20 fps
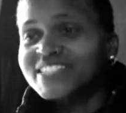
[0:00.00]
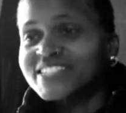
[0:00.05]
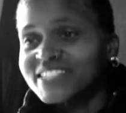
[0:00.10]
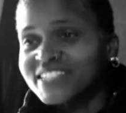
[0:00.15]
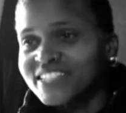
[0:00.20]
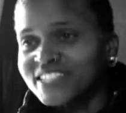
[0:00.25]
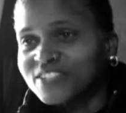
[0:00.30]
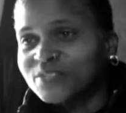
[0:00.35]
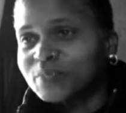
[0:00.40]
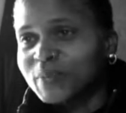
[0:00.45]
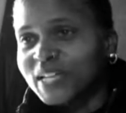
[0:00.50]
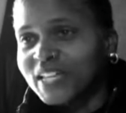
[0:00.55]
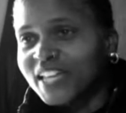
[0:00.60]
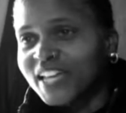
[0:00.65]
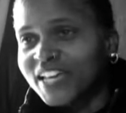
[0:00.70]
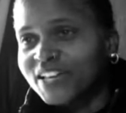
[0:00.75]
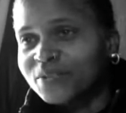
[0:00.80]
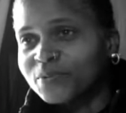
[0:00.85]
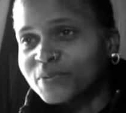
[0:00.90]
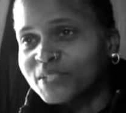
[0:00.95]
this is
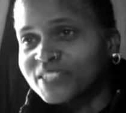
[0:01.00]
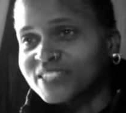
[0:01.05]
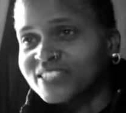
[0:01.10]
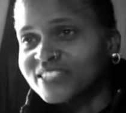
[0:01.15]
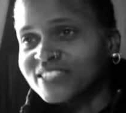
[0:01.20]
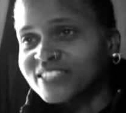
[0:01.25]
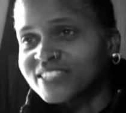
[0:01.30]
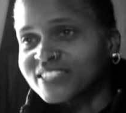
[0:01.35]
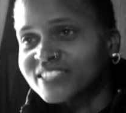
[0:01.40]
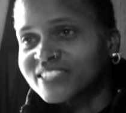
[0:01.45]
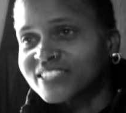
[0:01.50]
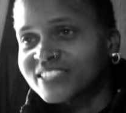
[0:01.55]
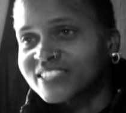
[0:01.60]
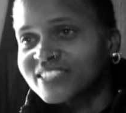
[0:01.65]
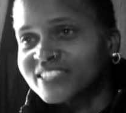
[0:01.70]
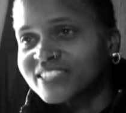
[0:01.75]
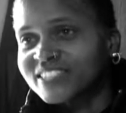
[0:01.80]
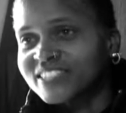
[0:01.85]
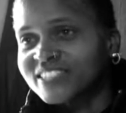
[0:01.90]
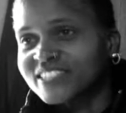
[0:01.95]
my language.
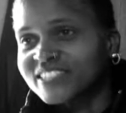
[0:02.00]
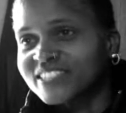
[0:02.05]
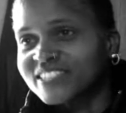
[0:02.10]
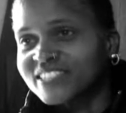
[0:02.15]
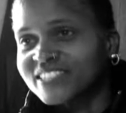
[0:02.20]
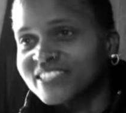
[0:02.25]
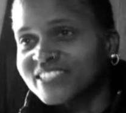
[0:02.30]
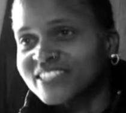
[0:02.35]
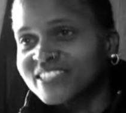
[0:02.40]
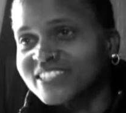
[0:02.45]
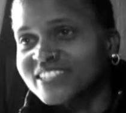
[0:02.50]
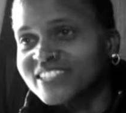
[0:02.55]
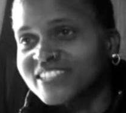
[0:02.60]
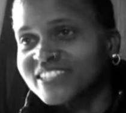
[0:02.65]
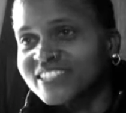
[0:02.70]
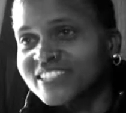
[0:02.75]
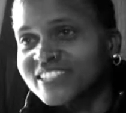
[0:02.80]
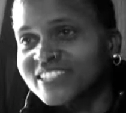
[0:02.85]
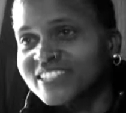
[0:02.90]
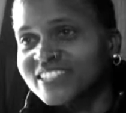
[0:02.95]
This is the power of
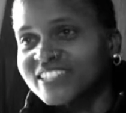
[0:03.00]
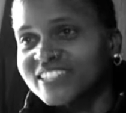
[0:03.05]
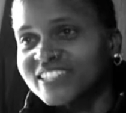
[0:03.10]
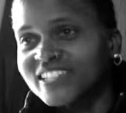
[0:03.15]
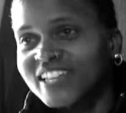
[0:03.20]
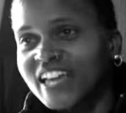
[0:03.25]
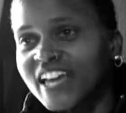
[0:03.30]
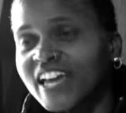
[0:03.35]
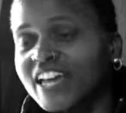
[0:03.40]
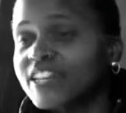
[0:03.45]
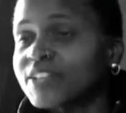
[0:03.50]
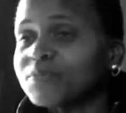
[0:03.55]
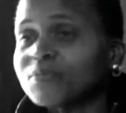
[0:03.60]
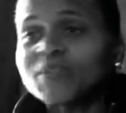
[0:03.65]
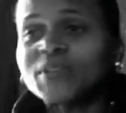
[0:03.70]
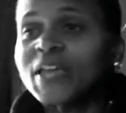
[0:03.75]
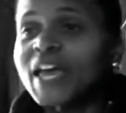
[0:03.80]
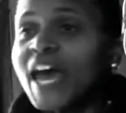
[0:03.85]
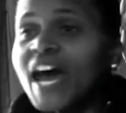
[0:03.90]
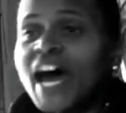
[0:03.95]
art. And
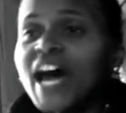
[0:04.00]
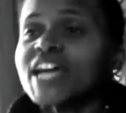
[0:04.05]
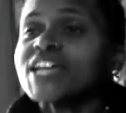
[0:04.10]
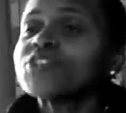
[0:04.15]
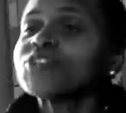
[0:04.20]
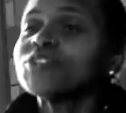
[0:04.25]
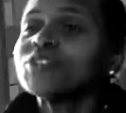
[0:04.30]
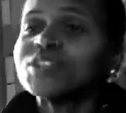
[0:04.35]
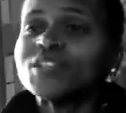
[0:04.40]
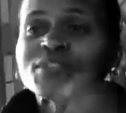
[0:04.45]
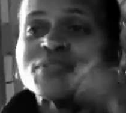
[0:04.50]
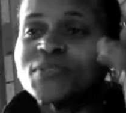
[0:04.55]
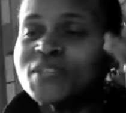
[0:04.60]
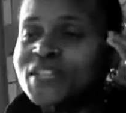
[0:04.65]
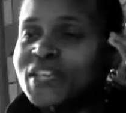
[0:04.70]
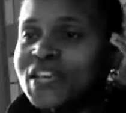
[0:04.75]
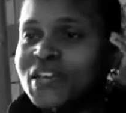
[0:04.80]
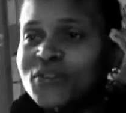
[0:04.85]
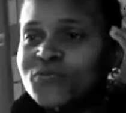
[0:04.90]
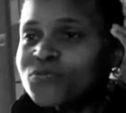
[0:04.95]
I couldn't
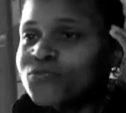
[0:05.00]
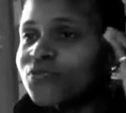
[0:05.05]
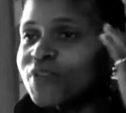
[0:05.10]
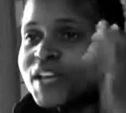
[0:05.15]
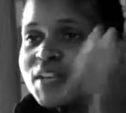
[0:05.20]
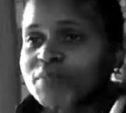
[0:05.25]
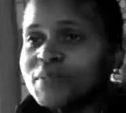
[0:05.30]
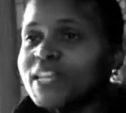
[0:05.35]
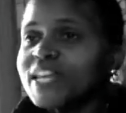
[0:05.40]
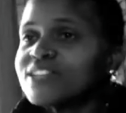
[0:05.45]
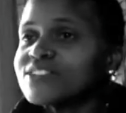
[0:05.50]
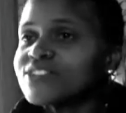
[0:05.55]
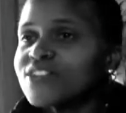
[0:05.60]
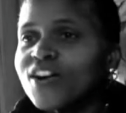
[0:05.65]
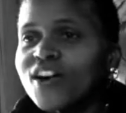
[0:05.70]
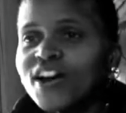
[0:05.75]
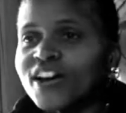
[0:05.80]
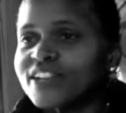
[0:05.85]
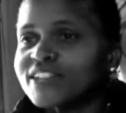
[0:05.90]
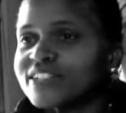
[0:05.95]
even frame it
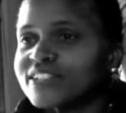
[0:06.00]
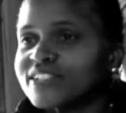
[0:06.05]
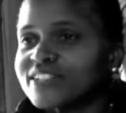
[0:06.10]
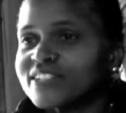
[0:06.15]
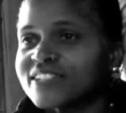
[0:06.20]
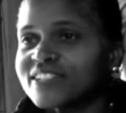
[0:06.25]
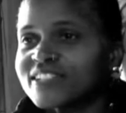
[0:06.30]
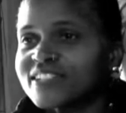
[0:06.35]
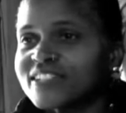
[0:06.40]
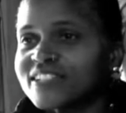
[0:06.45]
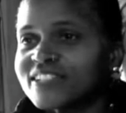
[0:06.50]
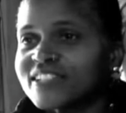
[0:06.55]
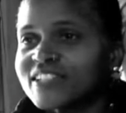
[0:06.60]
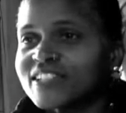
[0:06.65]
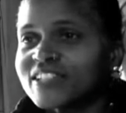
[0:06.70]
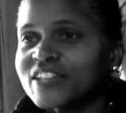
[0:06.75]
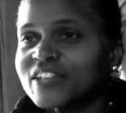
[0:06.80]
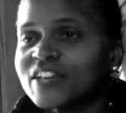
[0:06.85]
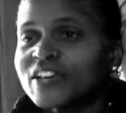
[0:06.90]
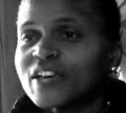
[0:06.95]
as art.
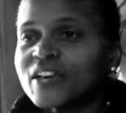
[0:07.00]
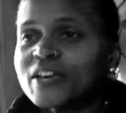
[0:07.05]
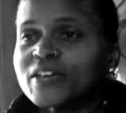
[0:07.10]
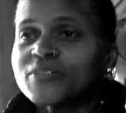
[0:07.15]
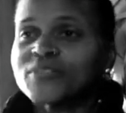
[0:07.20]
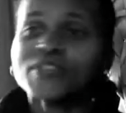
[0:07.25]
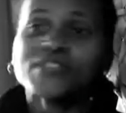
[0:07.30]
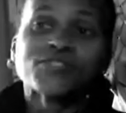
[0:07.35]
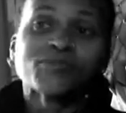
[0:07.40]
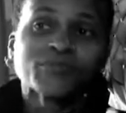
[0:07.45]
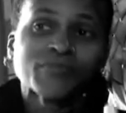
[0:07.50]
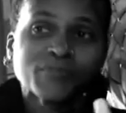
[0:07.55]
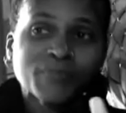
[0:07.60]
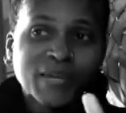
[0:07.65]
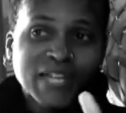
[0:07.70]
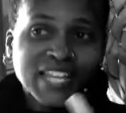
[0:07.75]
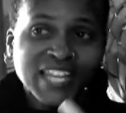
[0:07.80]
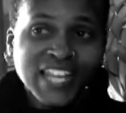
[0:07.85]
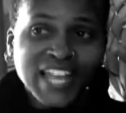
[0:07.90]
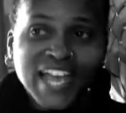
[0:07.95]
Mm-hmm. This
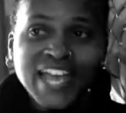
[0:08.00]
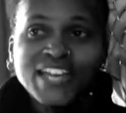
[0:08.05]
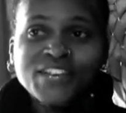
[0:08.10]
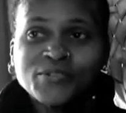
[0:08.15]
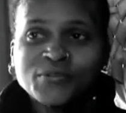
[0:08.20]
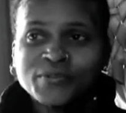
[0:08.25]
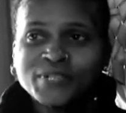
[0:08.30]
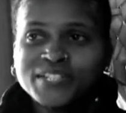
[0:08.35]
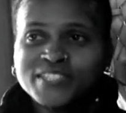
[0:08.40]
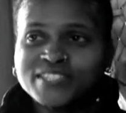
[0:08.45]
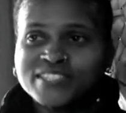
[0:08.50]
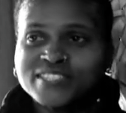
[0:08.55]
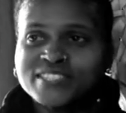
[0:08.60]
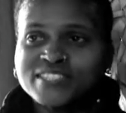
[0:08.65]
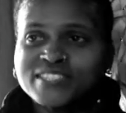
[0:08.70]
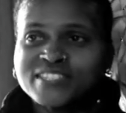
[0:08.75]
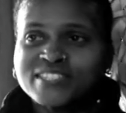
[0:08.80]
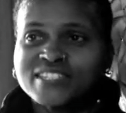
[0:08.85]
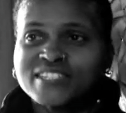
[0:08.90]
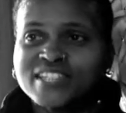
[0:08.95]
was my language.
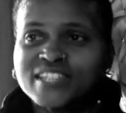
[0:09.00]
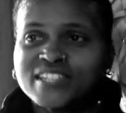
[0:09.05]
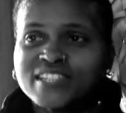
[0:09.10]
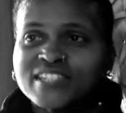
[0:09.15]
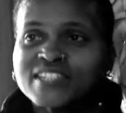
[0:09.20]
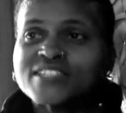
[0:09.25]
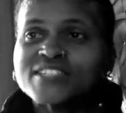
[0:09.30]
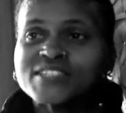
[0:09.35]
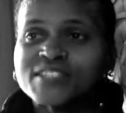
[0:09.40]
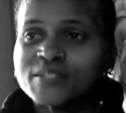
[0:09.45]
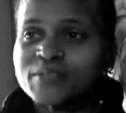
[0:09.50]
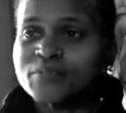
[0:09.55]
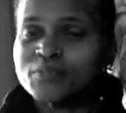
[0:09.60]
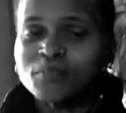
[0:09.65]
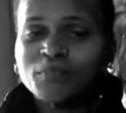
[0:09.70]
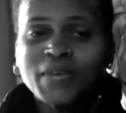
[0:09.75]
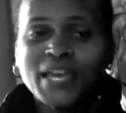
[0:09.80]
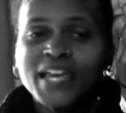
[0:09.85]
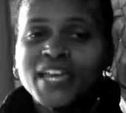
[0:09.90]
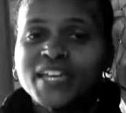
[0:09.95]
This
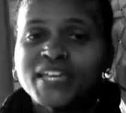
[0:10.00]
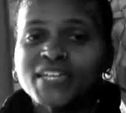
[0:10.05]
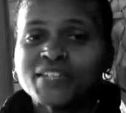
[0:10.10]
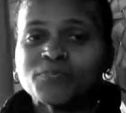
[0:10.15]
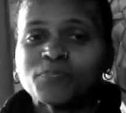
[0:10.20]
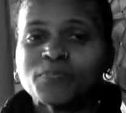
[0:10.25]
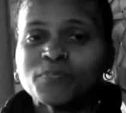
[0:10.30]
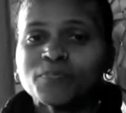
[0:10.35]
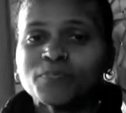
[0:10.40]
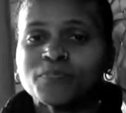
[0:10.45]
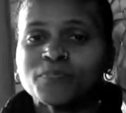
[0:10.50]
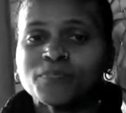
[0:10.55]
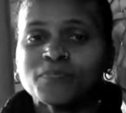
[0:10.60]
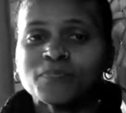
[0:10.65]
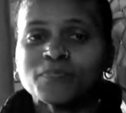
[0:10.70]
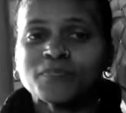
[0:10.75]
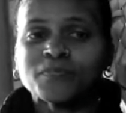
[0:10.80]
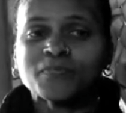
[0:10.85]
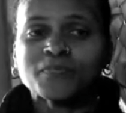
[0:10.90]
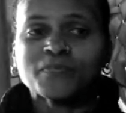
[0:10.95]
made,
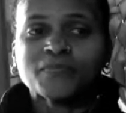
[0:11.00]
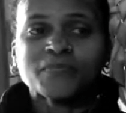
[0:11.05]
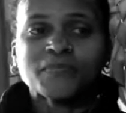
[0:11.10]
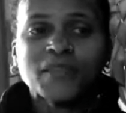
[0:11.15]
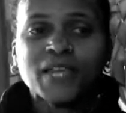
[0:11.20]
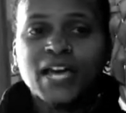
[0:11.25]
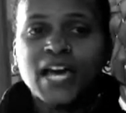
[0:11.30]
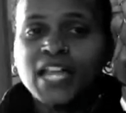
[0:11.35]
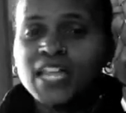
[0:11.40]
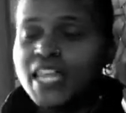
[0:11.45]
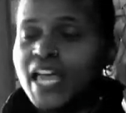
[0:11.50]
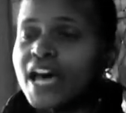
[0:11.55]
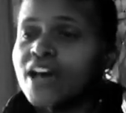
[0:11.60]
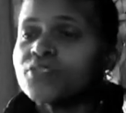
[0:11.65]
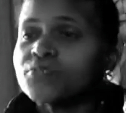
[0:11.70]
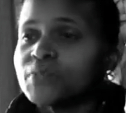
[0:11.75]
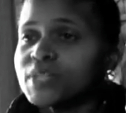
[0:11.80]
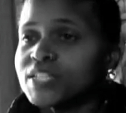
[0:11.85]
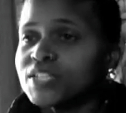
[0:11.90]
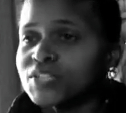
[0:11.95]

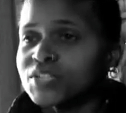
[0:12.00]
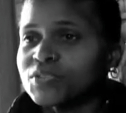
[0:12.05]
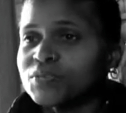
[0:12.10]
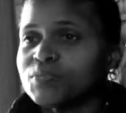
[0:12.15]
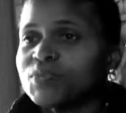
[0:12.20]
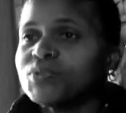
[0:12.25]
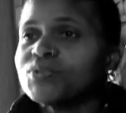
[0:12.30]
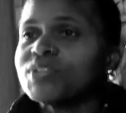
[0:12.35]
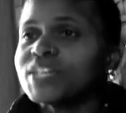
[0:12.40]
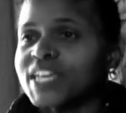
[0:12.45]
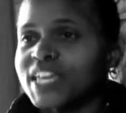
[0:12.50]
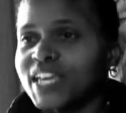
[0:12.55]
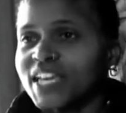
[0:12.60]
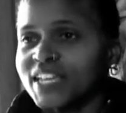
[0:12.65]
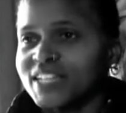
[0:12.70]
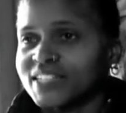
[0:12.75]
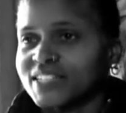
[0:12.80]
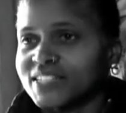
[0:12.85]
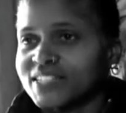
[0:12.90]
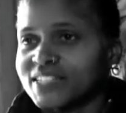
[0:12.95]
allowed me to
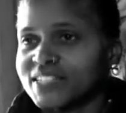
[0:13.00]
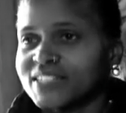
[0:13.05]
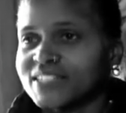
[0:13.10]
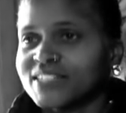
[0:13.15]
communicate,